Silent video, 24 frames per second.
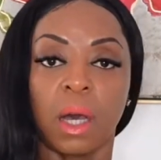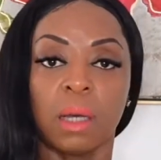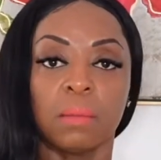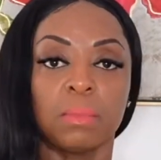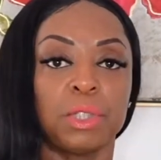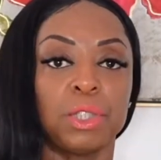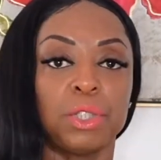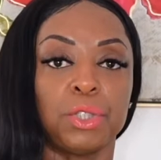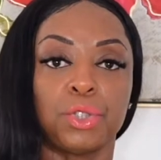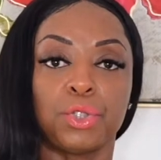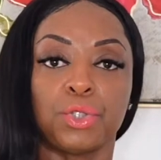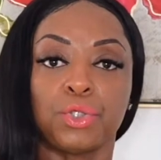
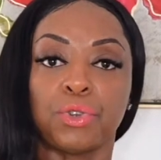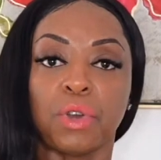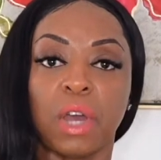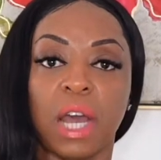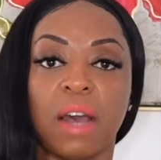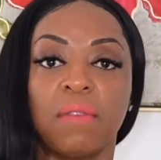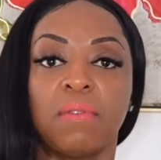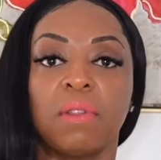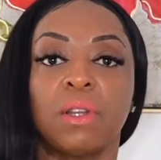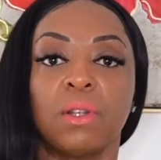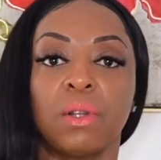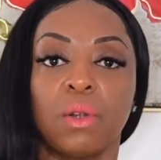She's
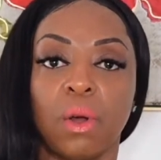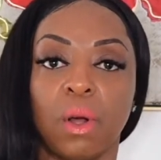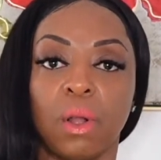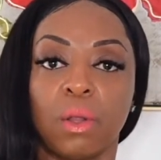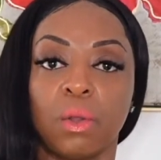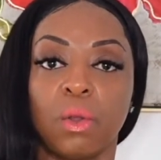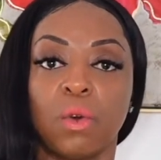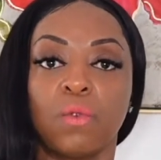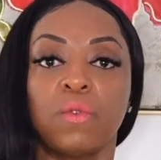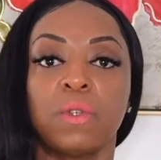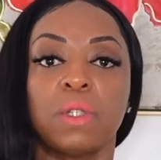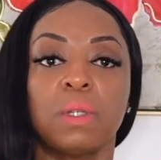traveling
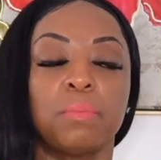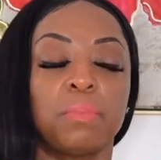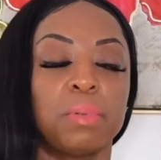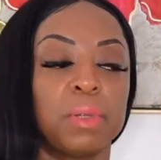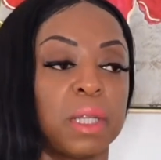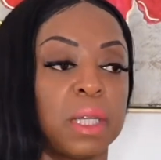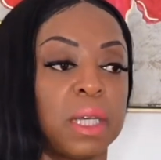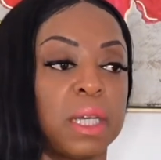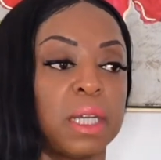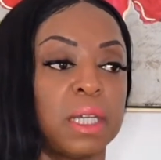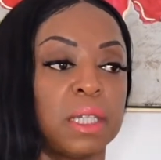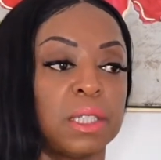all over the
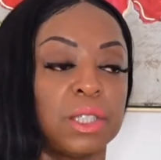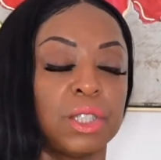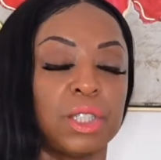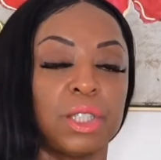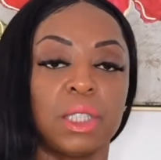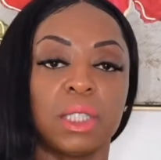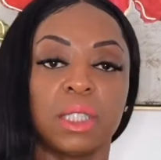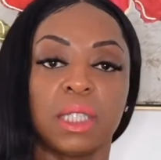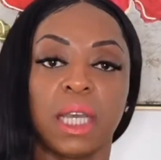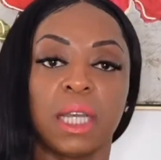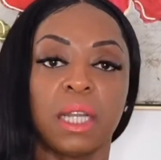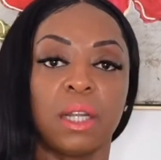place.
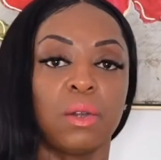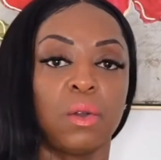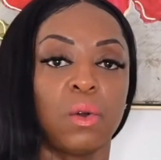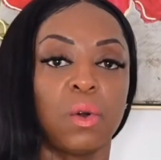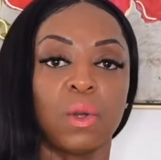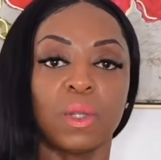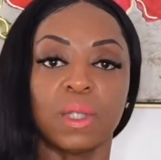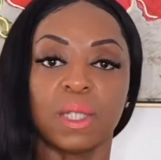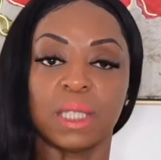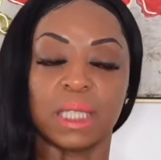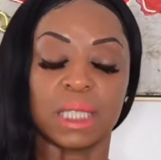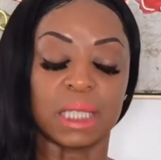She's getting
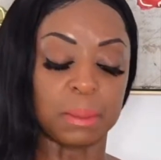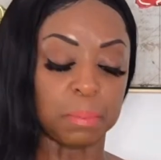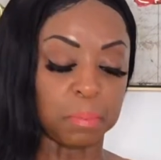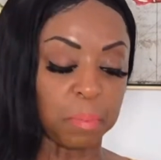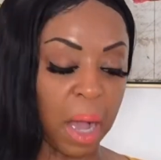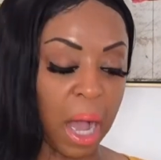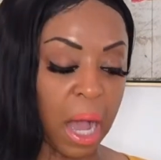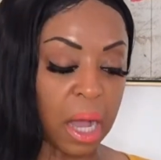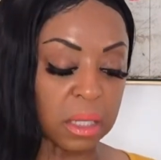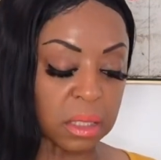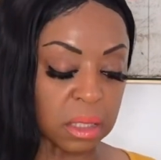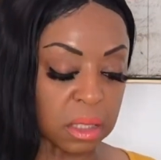all these
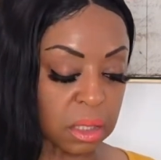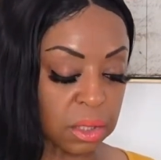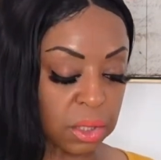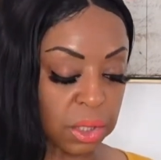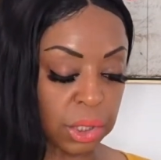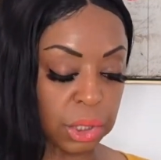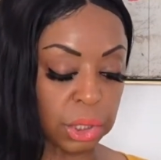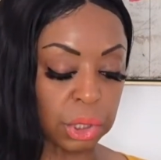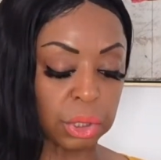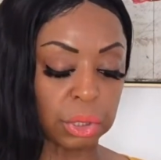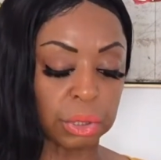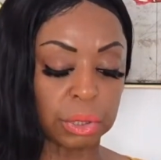
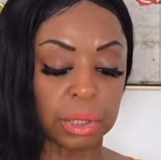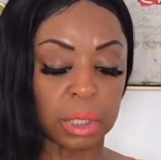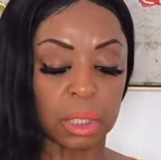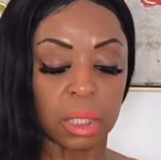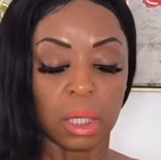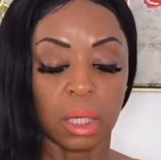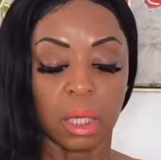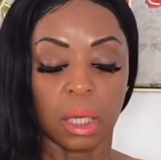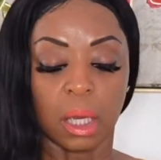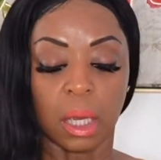sponsors.